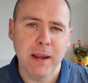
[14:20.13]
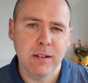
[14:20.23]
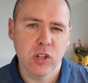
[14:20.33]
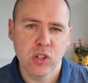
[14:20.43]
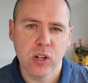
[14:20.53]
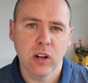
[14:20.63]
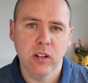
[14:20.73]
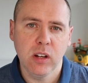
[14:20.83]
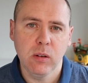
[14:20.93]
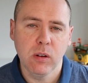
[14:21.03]
able to show
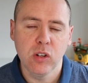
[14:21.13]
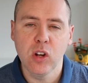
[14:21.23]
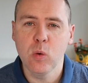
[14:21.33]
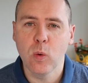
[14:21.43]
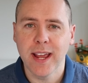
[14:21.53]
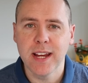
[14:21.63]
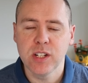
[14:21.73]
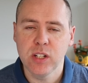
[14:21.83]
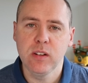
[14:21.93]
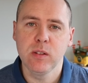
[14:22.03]
you new ways
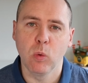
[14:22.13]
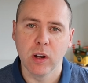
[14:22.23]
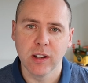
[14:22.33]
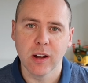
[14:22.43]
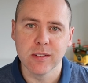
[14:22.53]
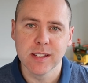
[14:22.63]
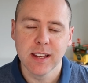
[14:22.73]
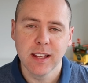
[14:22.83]
to use OneNote